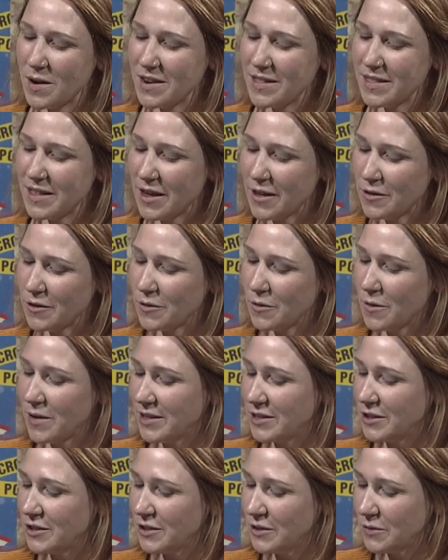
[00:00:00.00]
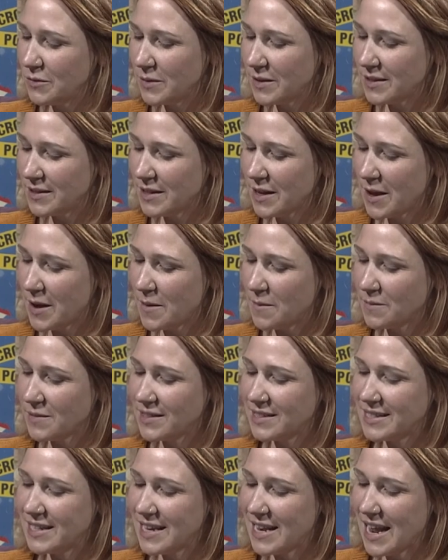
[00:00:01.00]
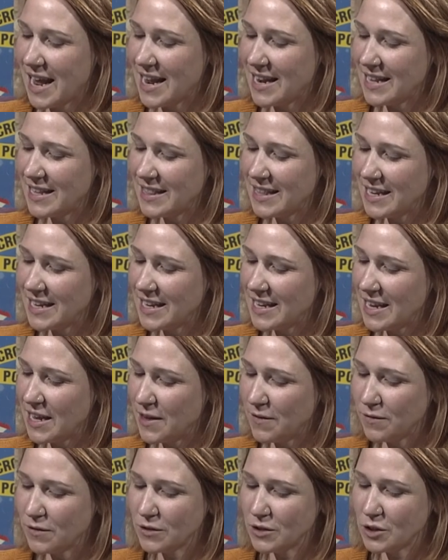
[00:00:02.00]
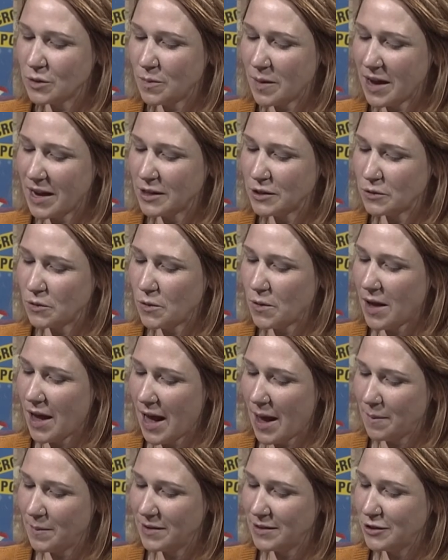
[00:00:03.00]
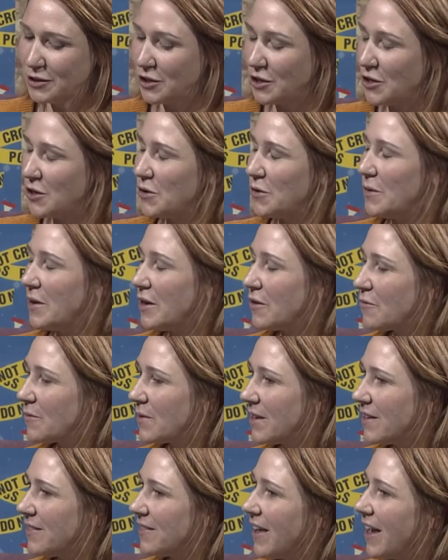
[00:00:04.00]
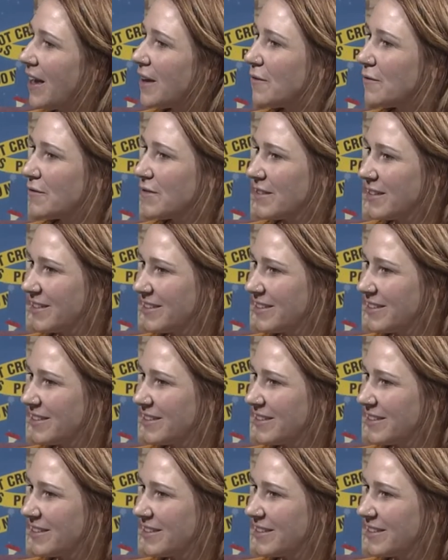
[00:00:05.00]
of the other questions was, um, did anything in Evil Spy School happen to you in real life?